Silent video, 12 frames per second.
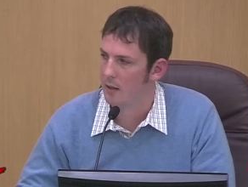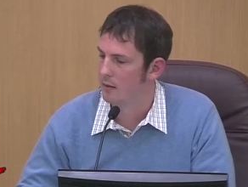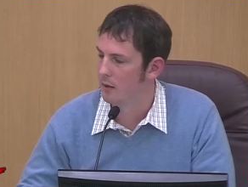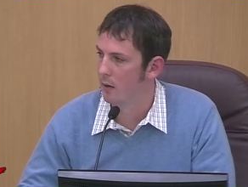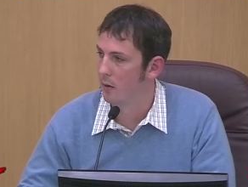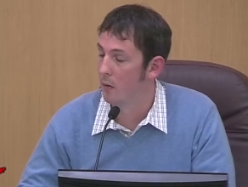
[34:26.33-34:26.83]

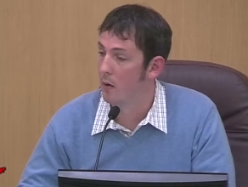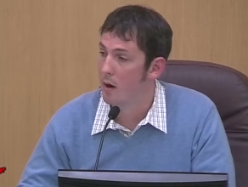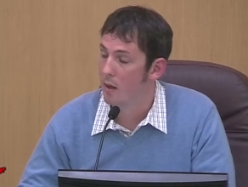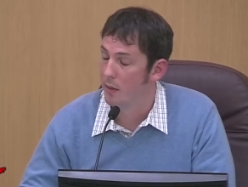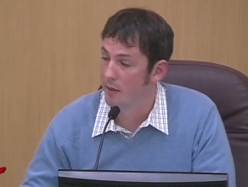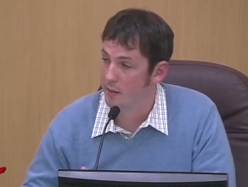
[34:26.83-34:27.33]
So
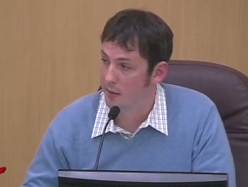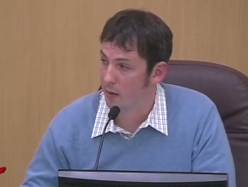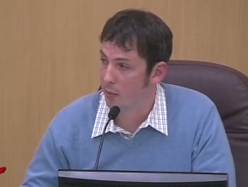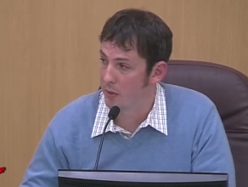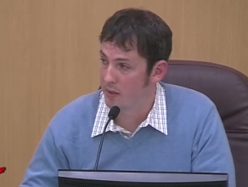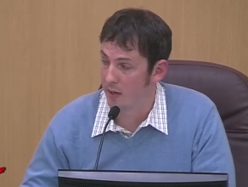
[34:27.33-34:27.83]
the
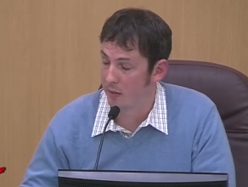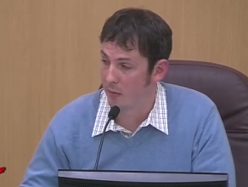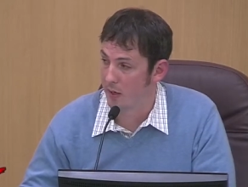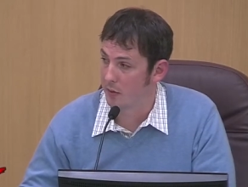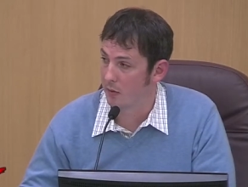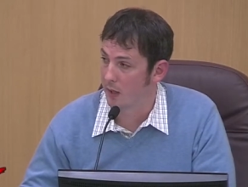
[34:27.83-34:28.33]
0%
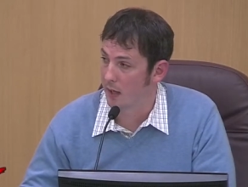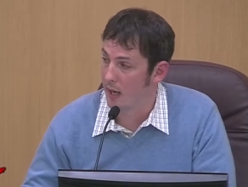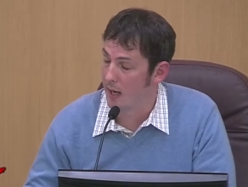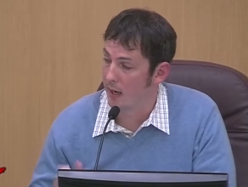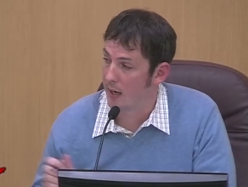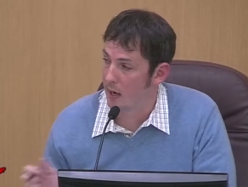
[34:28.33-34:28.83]
threshold,
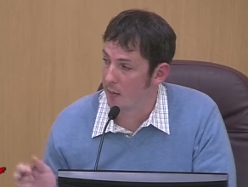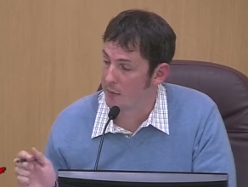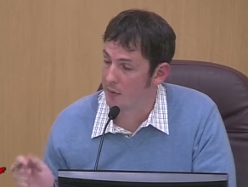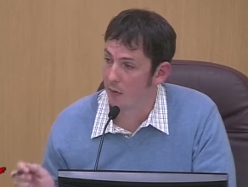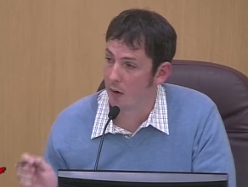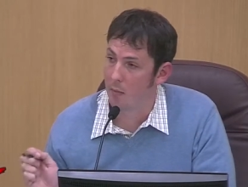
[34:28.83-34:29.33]
again,
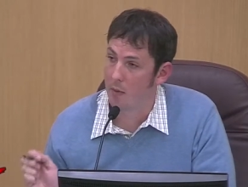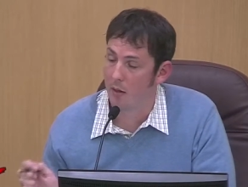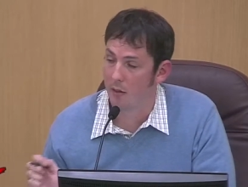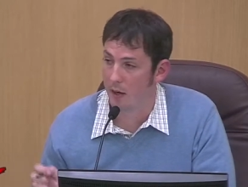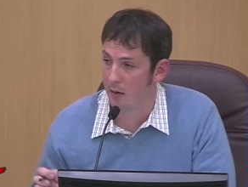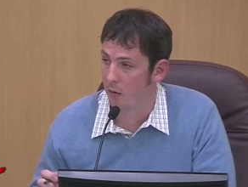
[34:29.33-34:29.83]
comes from
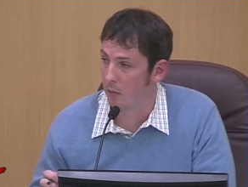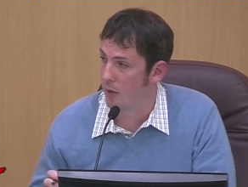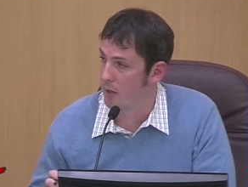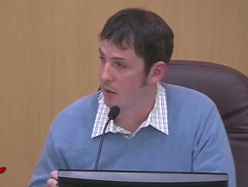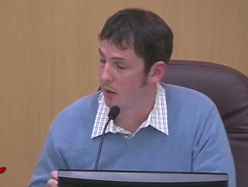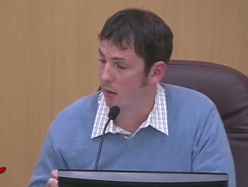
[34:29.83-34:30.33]
their own
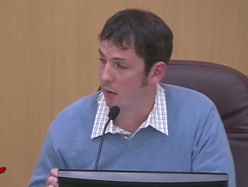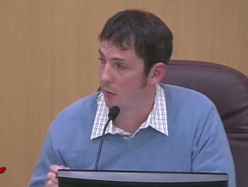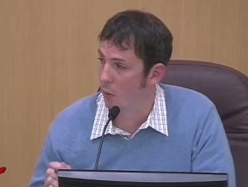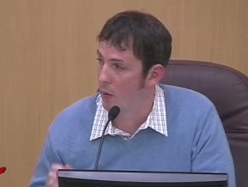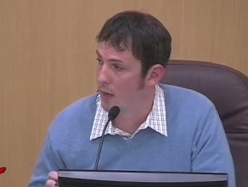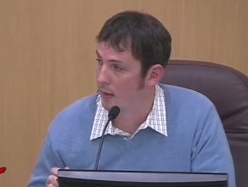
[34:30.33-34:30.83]
measure,
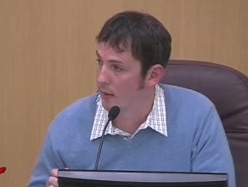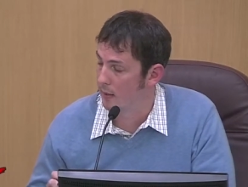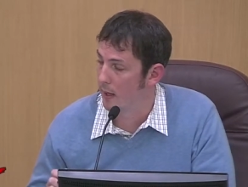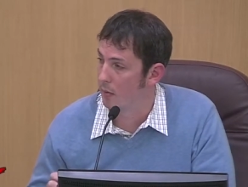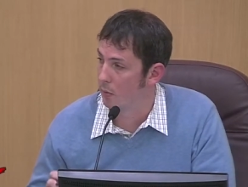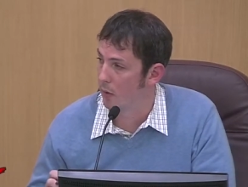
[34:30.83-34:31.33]
the way that
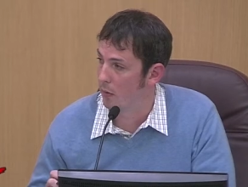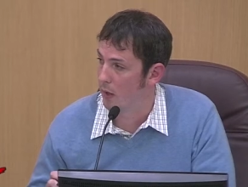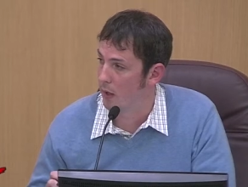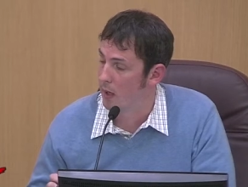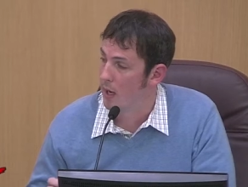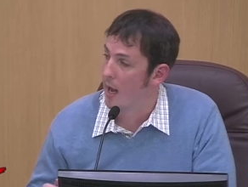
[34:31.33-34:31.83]
they wrote
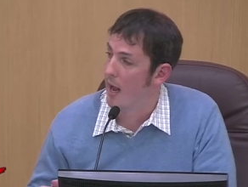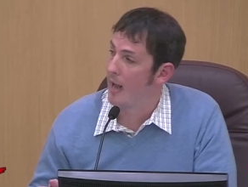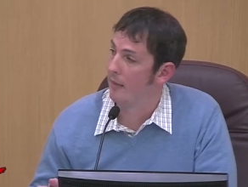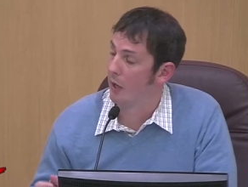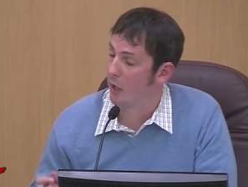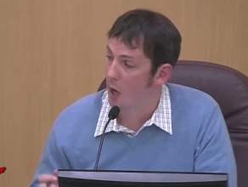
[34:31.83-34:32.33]
it.
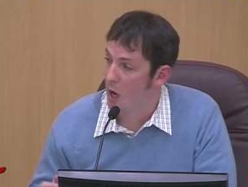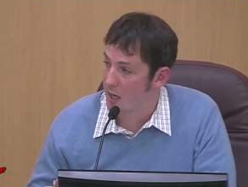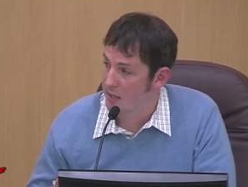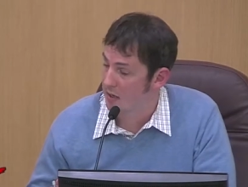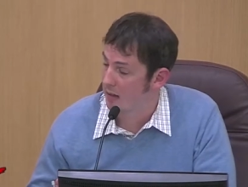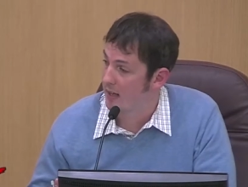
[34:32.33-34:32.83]
And the
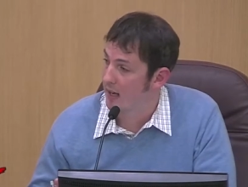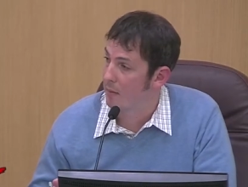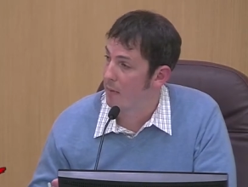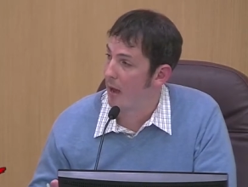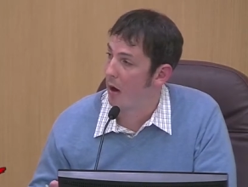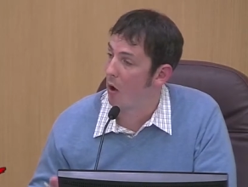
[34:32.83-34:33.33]
cost, you think
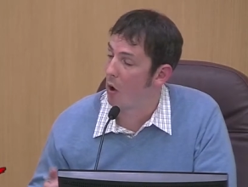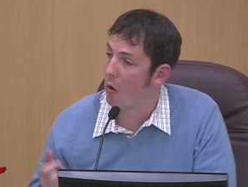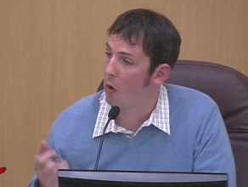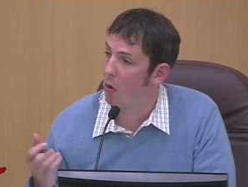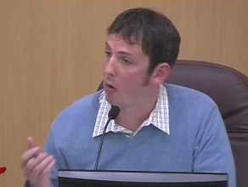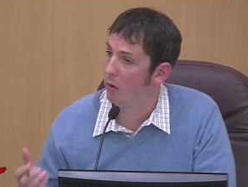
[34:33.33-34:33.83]
about
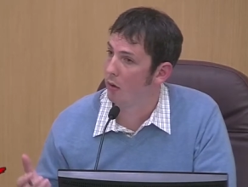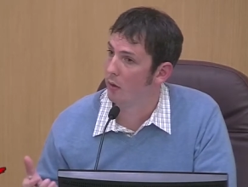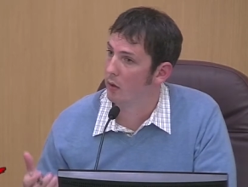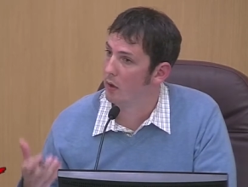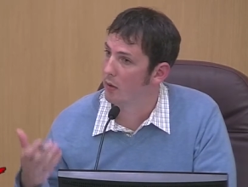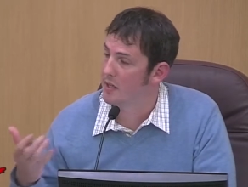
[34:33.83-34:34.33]

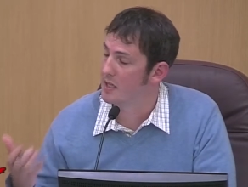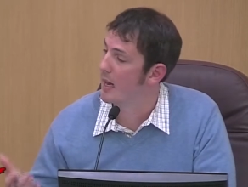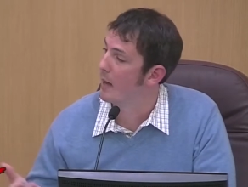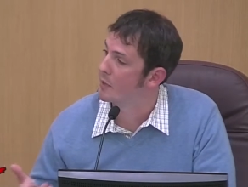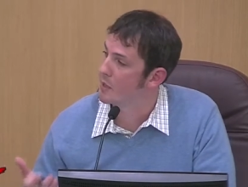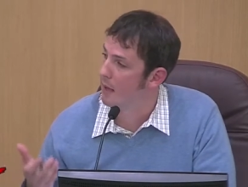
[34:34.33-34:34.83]
all the
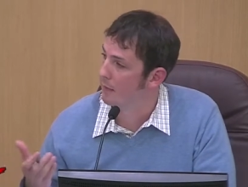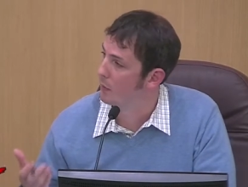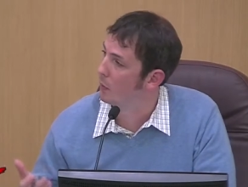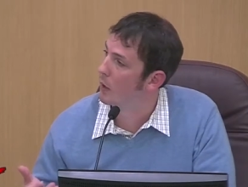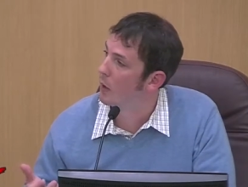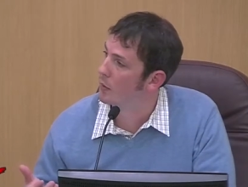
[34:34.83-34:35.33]
steps that
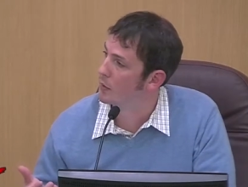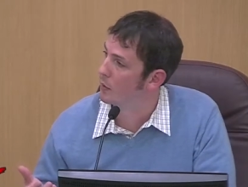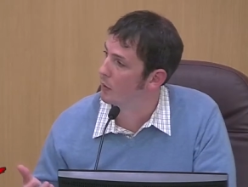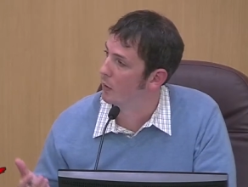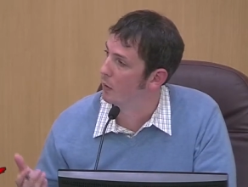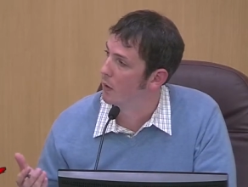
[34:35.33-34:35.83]
food goes
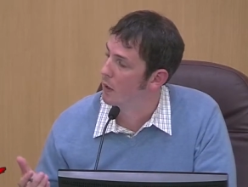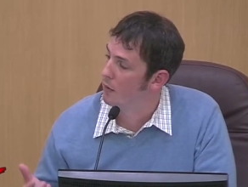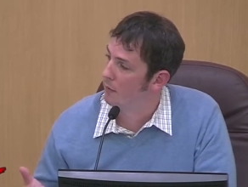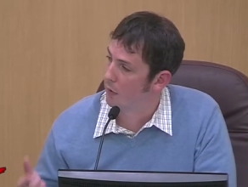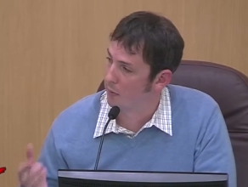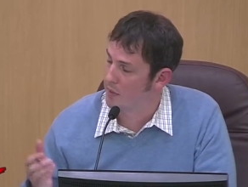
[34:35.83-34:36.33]
through
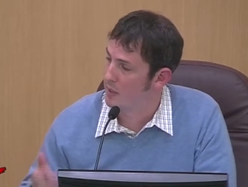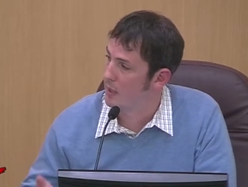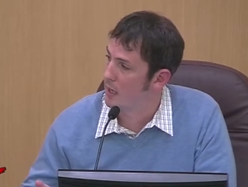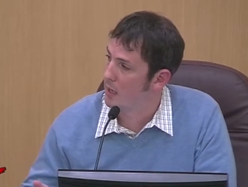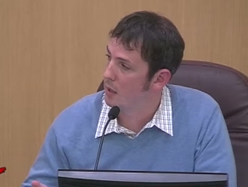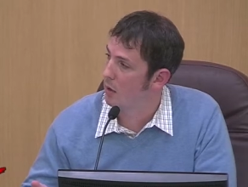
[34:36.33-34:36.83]
from
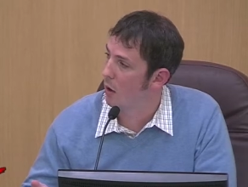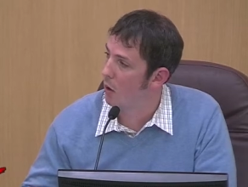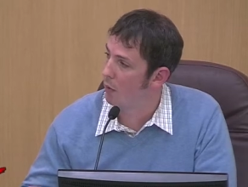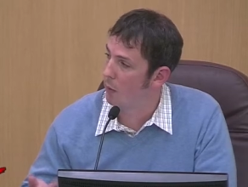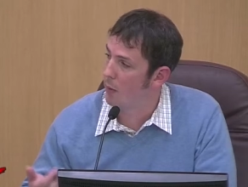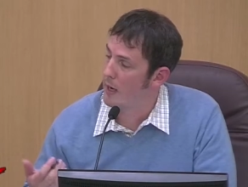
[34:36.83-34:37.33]
seed
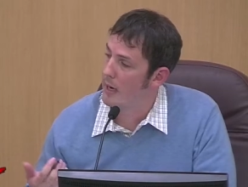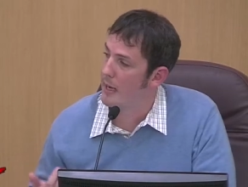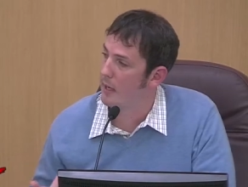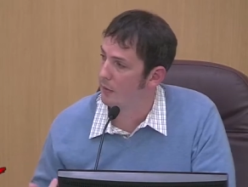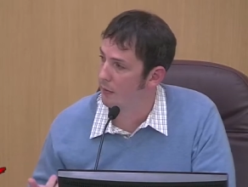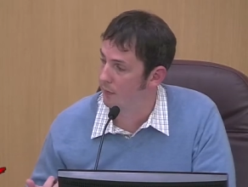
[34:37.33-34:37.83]
all the way to
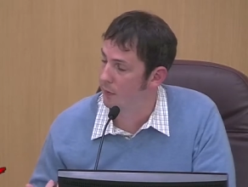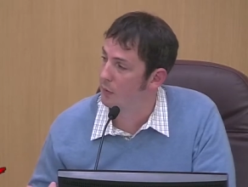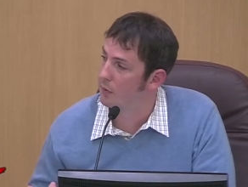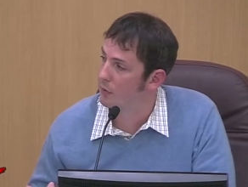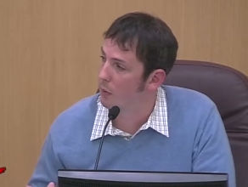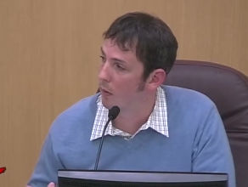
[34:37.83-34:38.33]
hit the
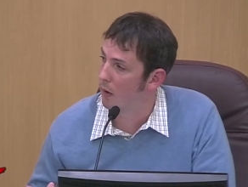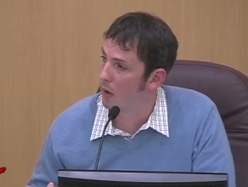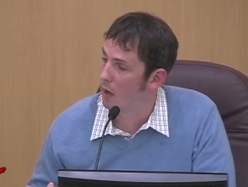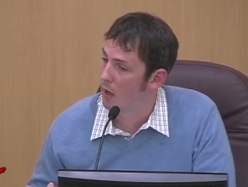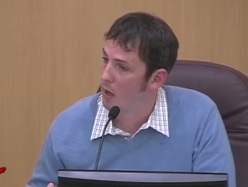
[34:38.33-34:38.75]
food store